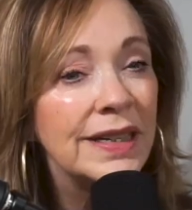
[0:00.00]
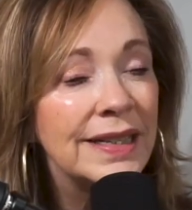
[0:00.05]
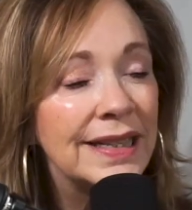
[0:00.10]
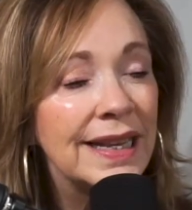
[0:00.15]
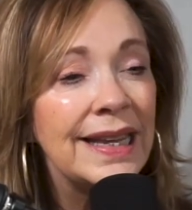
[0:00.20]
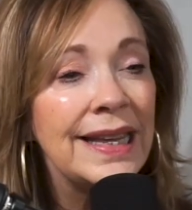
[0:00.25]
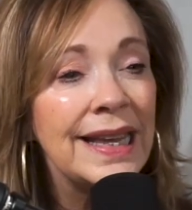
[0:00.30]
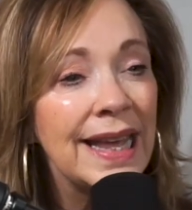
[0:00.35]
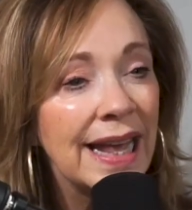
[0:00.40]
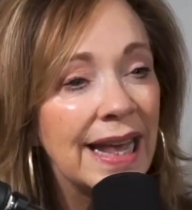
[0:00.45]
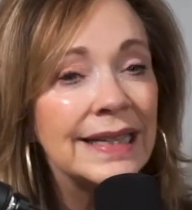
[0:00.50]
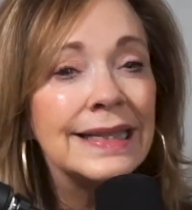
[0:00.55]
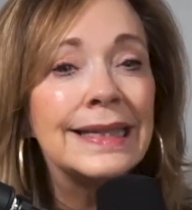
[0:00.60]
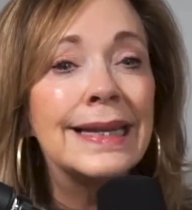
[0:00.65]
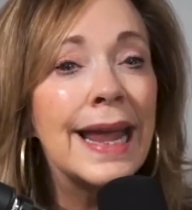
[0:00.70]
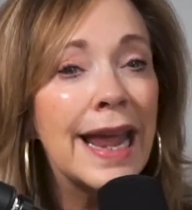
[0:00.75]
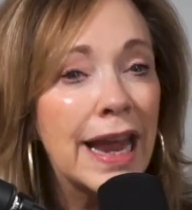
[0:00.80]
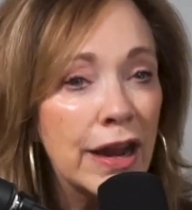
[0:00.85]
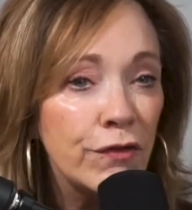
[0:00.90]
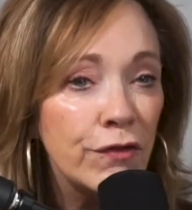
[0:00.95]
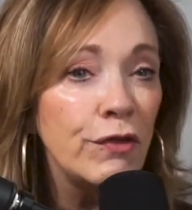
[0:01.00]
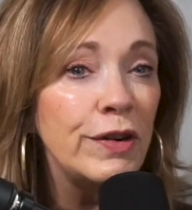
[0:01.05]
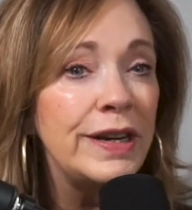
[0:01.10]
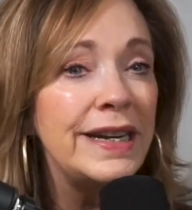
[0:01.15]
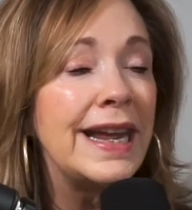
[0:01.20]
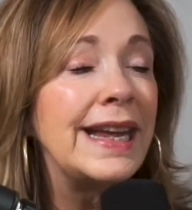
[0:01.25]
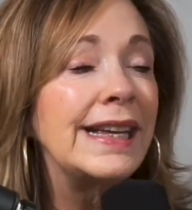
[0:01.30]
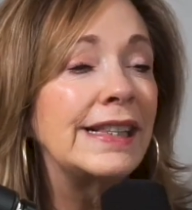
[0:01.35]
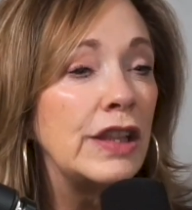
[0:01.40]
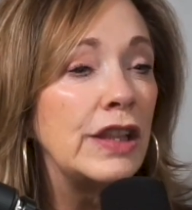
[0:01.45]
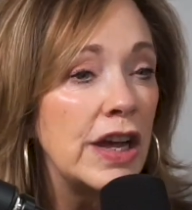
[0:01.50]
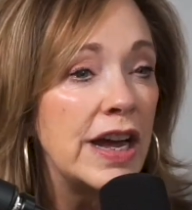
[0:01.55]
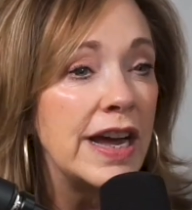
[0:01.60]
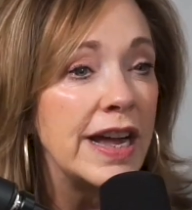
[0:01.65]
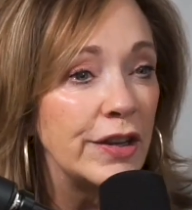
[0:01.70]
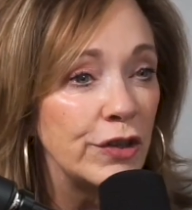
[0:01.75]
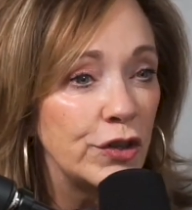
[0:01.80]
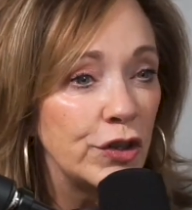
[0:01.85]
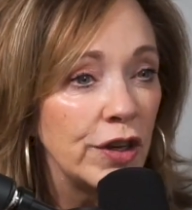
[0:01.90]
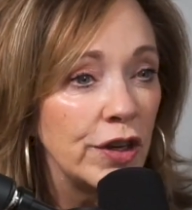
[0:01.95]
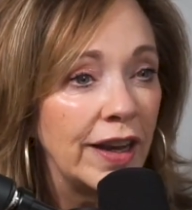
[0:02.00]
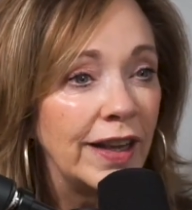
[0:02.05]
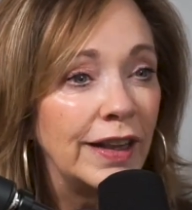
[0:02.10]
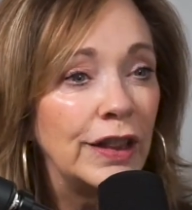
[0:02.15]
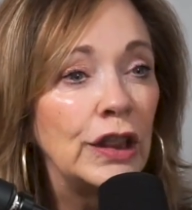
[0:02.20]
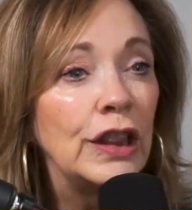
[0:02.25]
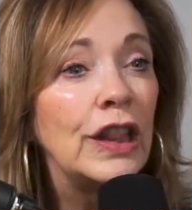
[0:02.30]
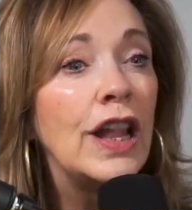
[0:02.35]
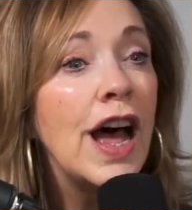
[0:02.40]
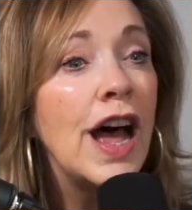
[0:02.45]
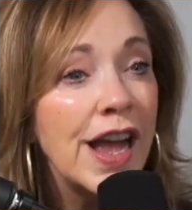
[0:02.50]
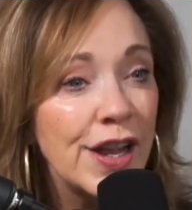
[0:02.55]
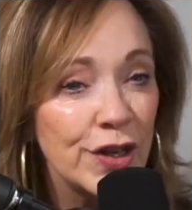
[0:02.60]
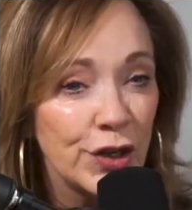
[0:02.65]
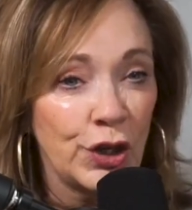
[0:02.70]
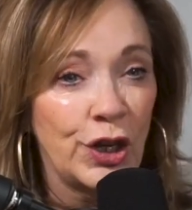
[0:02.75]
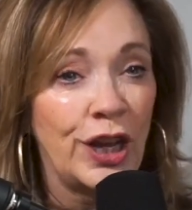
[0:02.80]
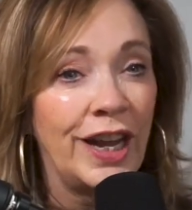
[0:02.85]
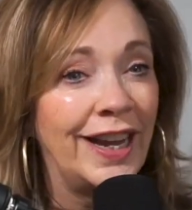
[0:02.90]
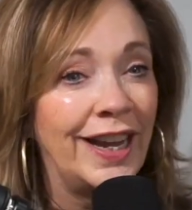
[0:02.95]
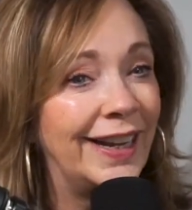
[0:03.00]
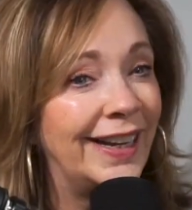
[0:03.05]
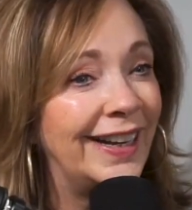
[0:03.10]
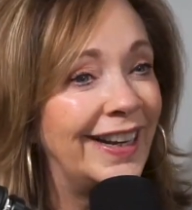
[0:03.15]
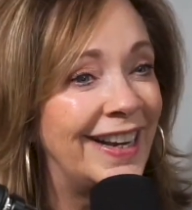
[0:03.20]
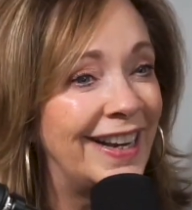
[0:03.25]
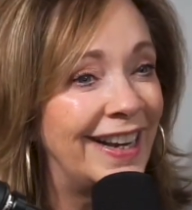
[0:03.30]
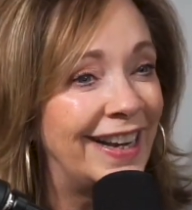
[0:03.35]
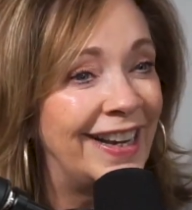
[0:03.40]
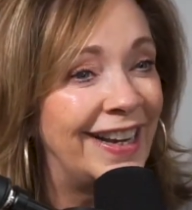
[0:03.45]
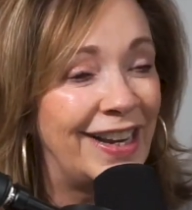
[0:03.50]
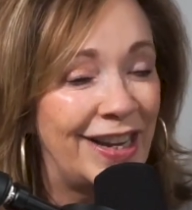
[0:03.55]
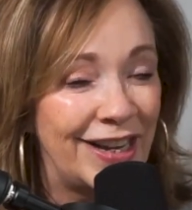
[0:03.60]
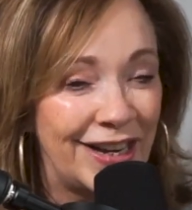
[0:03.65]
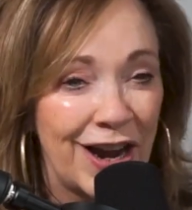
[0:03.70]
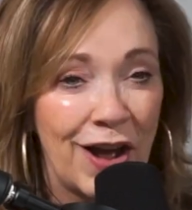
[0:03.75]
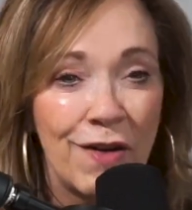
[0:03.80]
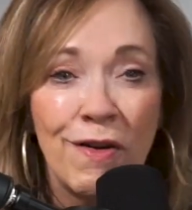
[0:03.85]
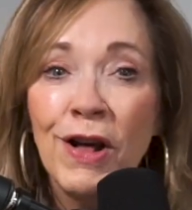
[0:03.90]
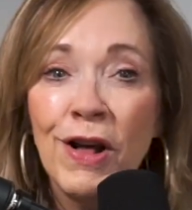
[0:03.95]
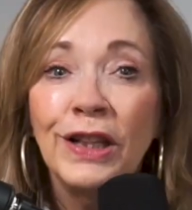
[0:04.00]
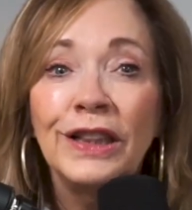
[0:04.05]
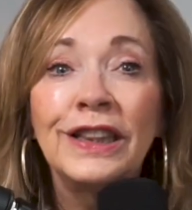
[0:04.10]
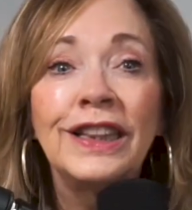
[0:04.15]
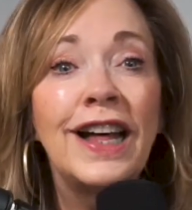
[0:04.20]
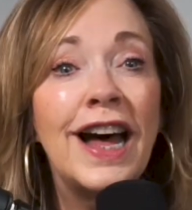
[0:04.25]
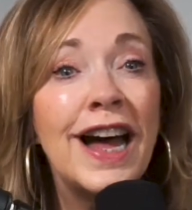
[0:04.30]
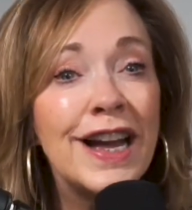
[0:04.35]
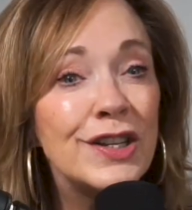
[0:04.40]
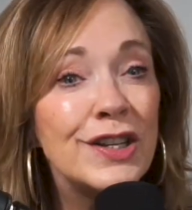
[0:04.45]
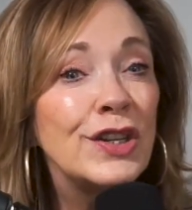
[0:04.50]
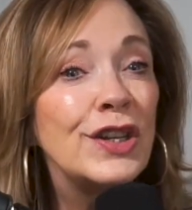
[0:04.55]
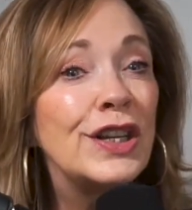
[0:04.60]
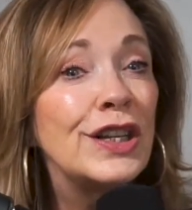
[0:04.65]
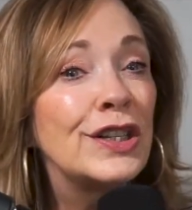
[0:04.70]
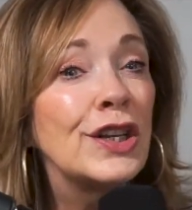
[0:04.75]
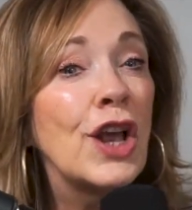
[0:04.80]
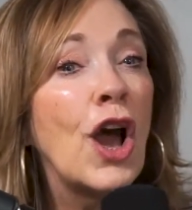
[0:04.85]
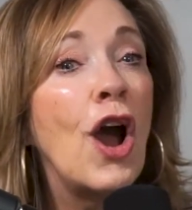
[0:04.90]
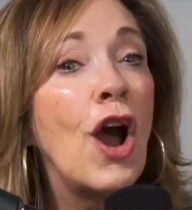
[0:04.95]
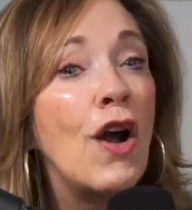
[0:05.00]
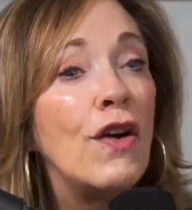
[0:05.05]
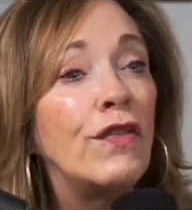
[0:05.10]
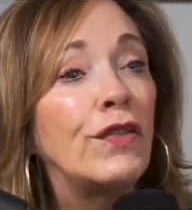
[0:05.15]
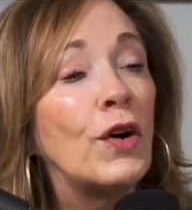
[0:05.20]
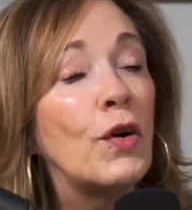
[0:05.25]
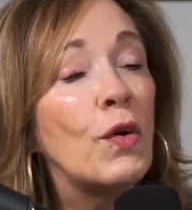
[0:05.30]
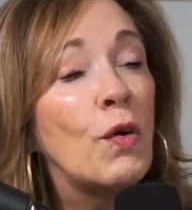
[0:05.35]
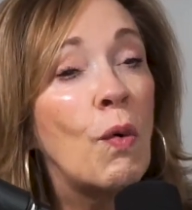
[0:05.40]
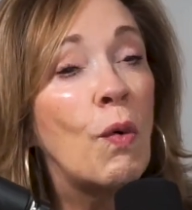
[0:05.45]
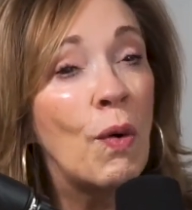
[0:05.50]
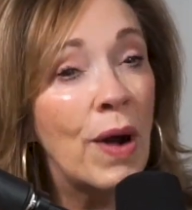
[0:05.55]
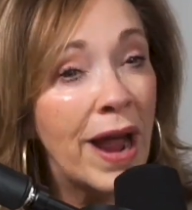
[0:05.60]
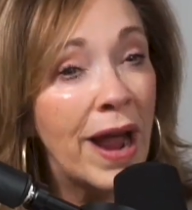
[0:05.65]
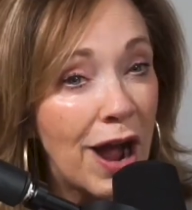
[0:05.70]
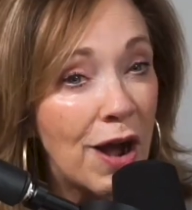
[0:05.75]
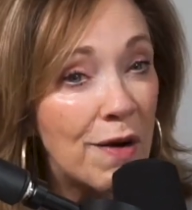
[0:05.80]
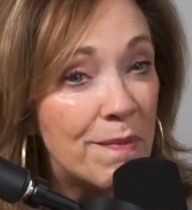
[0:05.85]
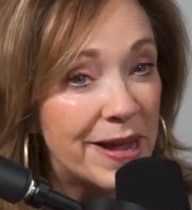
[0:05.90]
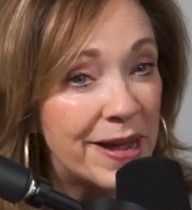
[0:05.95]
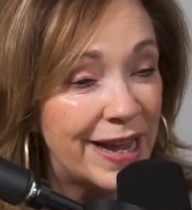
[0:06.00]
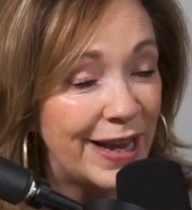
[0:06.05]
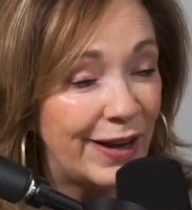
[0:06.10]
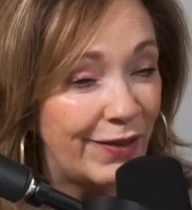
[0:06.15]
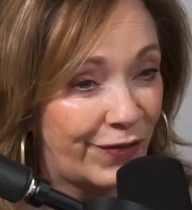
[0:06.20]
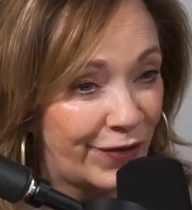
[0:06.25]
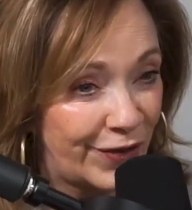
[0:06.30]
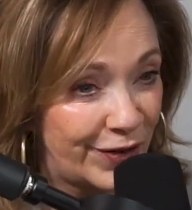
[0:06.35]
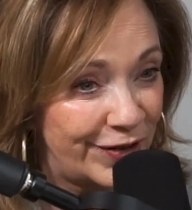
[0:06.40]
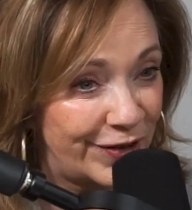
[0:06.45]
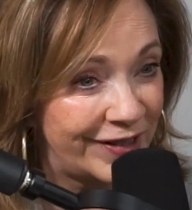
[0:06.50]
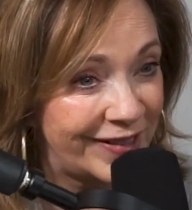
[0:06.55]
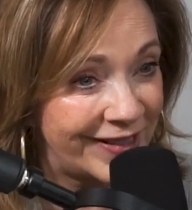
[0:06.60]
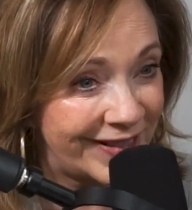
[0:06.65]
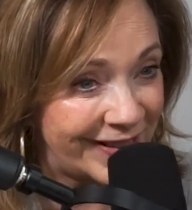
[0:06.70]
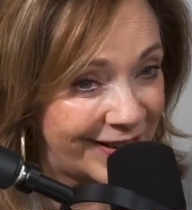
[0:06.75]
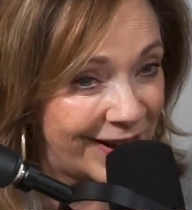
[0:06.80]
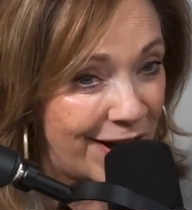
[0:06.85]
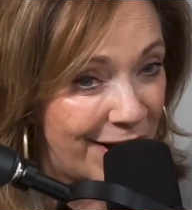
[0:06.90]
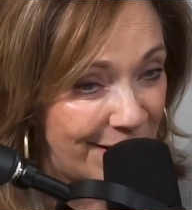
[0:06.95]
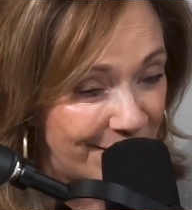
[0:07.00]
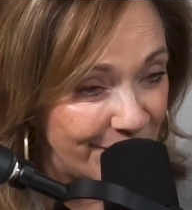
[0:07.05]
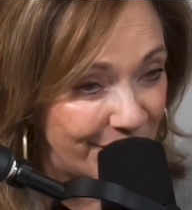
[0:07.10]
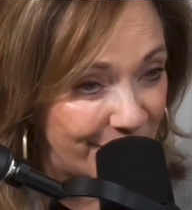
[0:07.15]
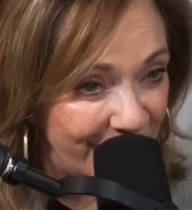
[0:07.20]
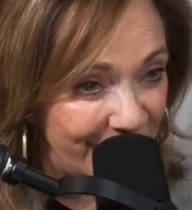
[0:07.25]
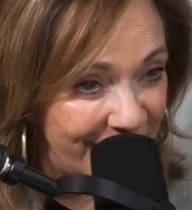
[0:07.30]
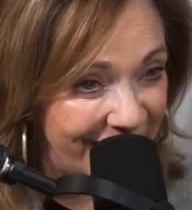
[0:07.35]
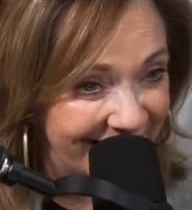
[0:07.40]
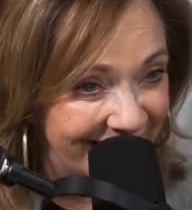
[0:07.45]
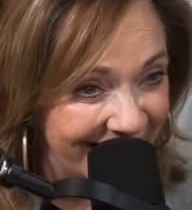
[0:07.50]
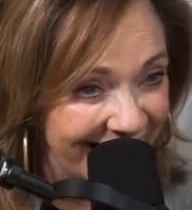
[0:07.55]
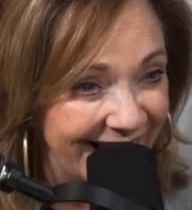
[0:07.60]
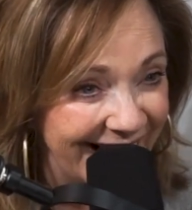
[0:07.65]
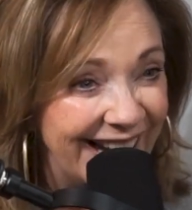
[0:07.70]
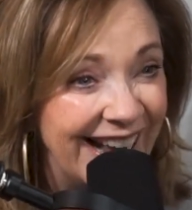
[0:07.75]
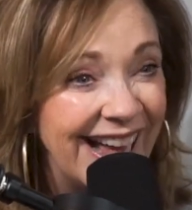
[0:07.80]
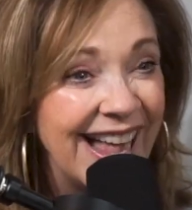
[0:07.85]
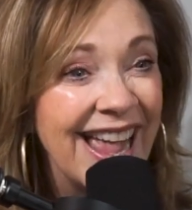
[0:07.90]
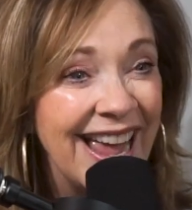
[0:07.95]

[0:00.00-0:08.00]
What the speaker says: say, yes, every day at lunch. Lunch, lunch is overwhelming for some reason.